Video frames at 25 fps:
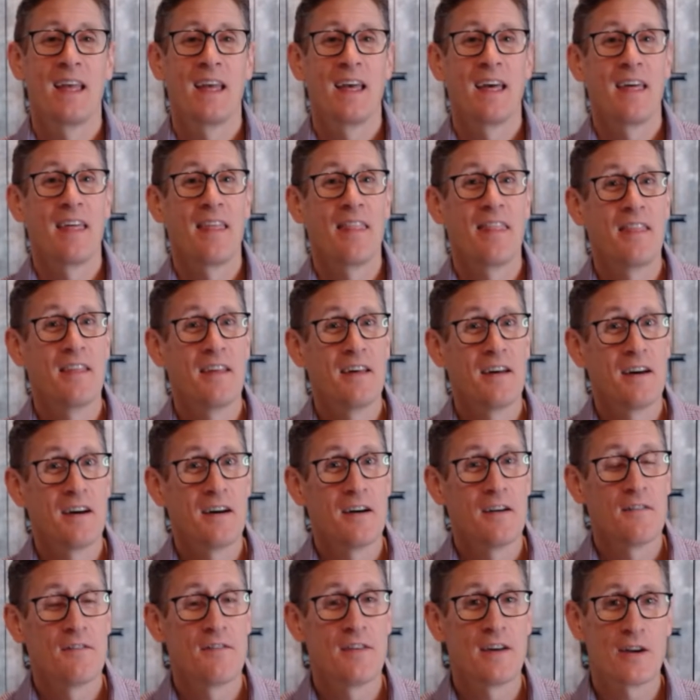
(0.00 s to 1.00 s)

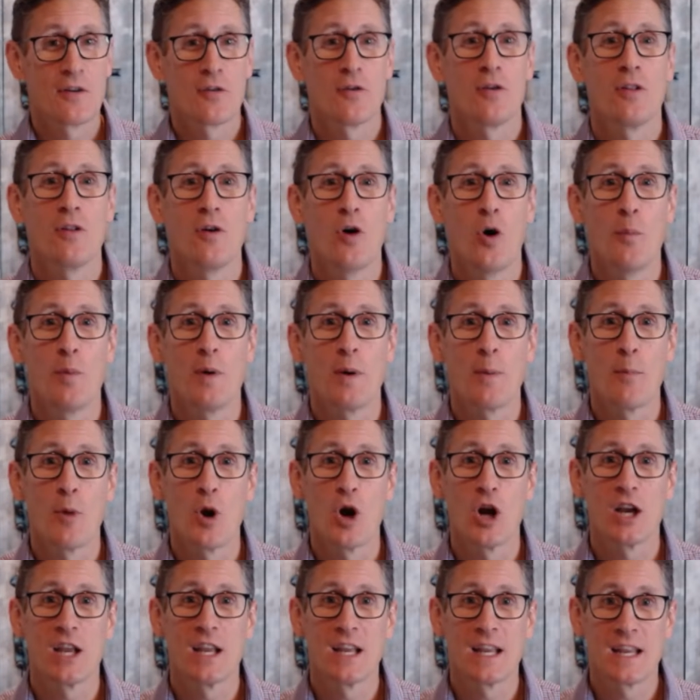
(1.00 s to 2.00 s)
The Federal Open
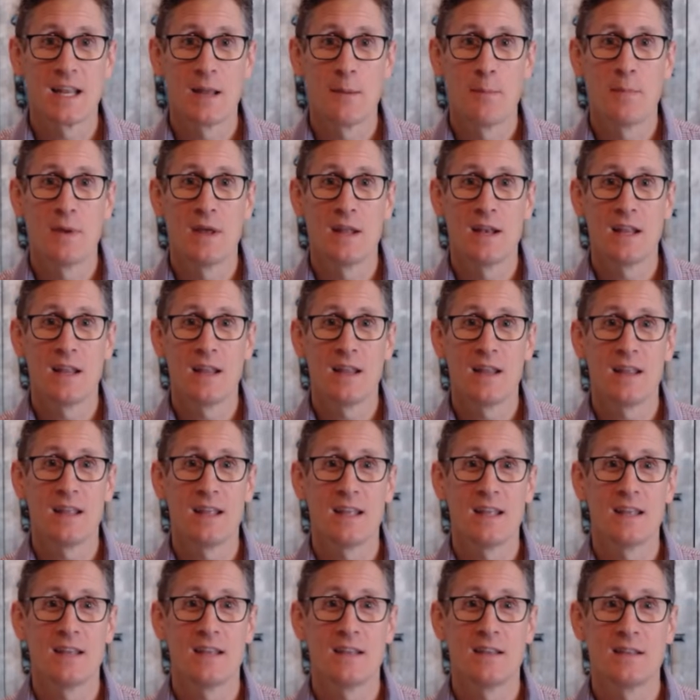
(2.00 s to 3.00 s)
Market
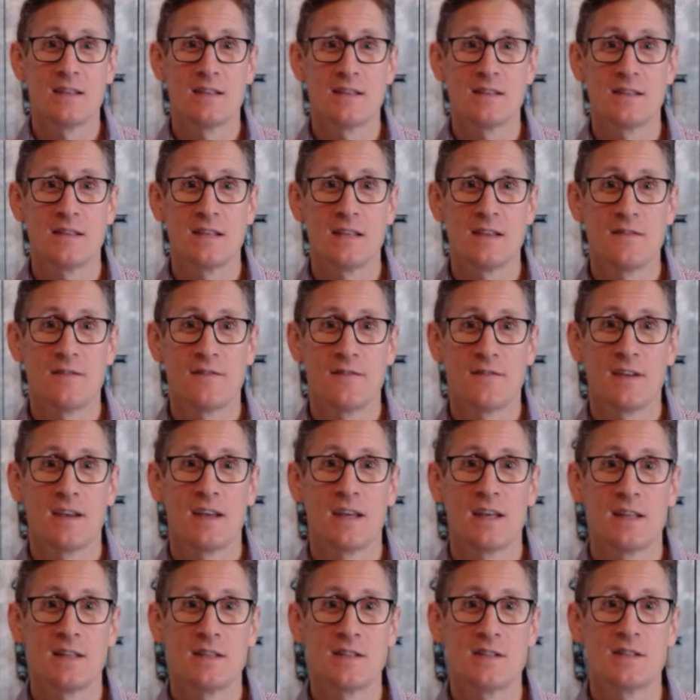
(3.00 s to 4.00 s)
Committee is the
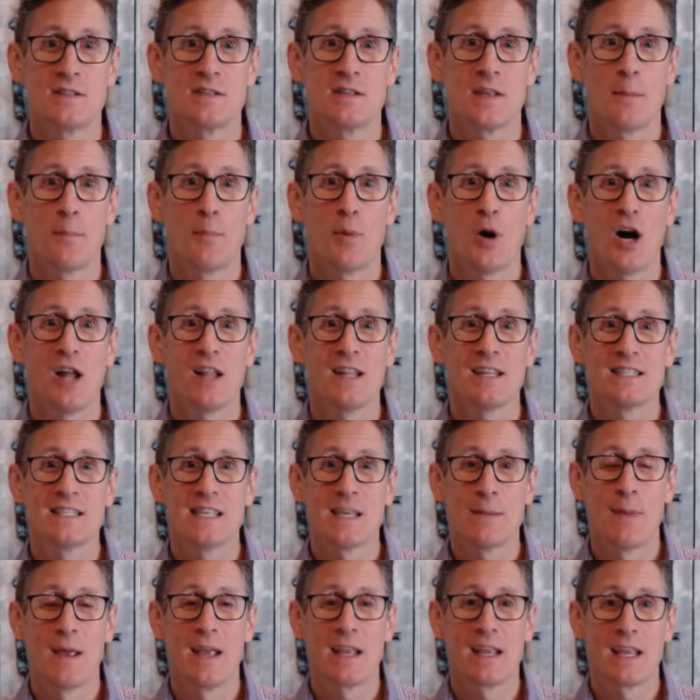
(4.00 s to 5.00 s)
Fed's
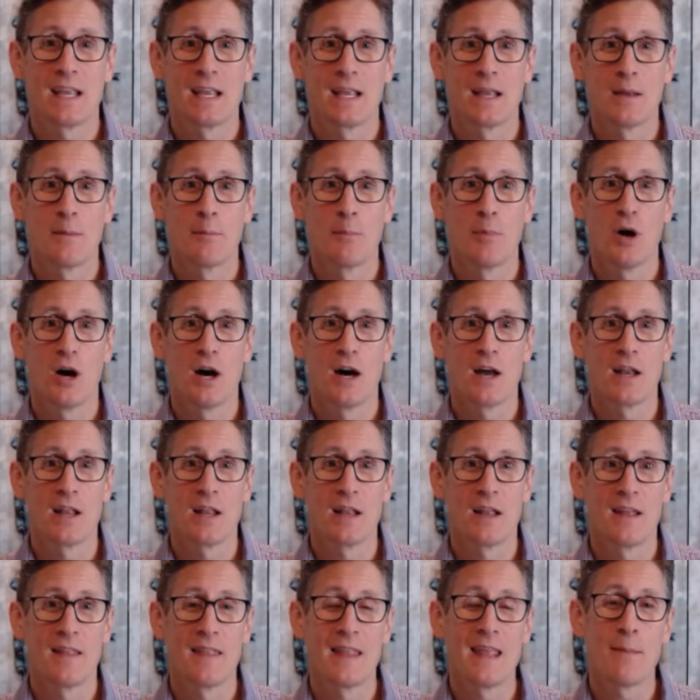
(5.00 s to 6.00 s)
policymaking
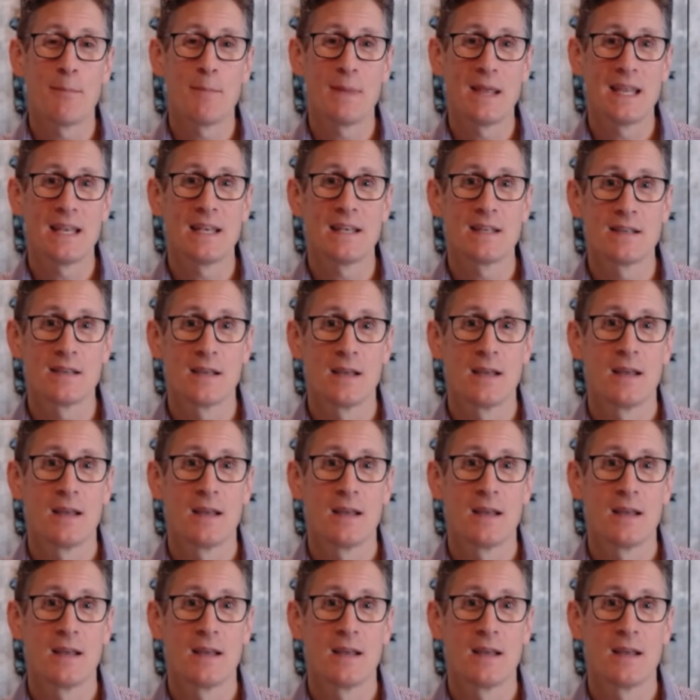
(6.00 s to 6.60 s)
body, and they meet